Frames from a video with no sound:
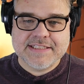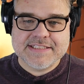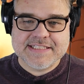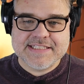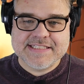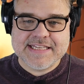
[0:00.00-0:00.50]
And
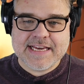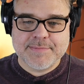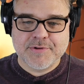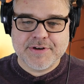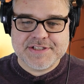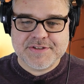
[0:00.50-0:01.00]
he sees the
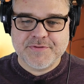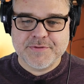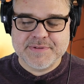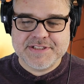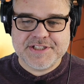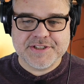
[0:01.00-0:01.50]
admiration
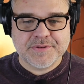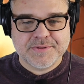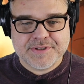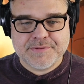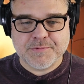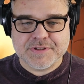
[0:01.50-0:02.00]
from the
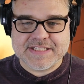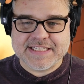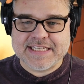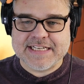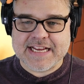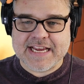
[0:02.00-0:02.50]
children,
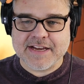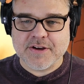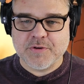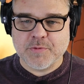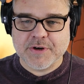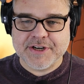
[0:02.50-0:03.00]
once again an
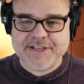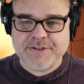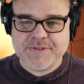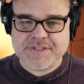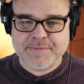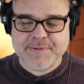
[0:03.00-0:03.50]
echo to where
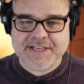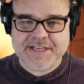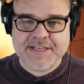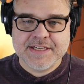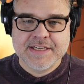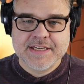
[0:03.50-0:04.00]
he used to
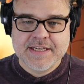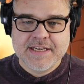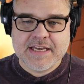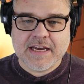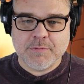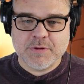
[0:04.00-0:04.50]
be.
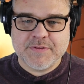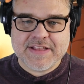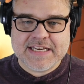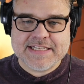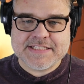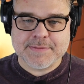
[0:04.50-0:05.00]
I wonder
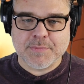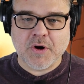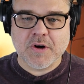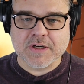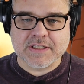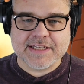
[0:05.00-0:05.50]
if that hits him
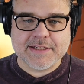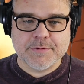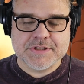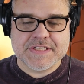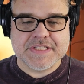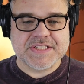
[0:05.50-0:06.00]
hard, like
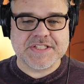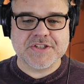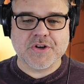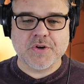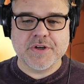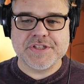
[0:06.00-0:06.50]
he wants to
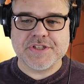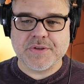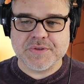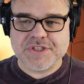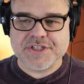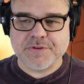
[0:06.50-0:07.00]
discourage
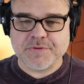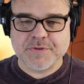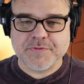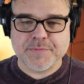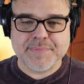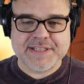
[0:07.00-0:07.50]
those
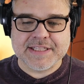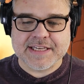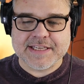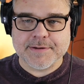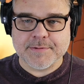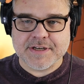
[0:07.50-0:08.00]
children from being
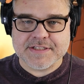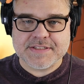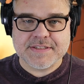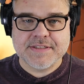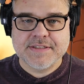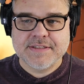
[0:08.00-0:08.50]
like he
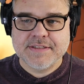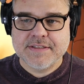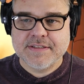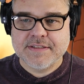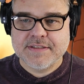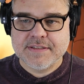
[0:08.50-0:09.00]
was.
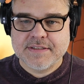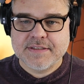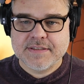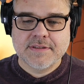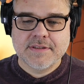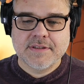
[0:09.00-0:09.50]

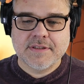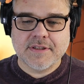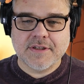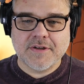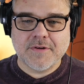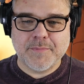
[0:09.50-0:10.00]

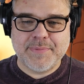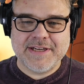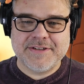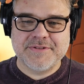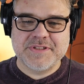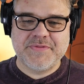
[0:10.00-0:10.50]
Oh,
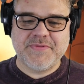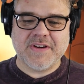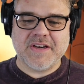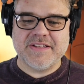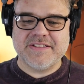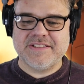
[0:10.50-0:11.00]
Petra's
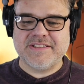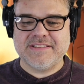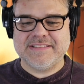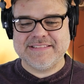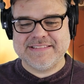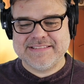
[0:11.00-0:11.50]

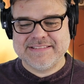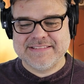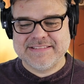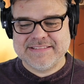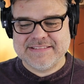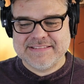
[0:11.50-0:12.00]
father.
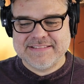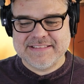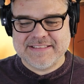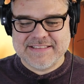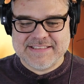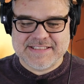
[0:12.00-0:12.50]

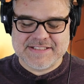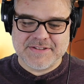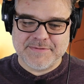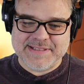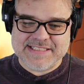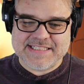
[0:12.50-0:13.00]
Oh, this
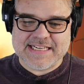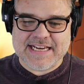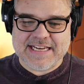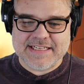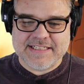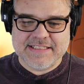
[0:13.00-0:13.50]
is going to be
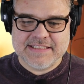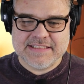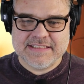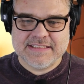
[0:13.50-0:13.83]
sad.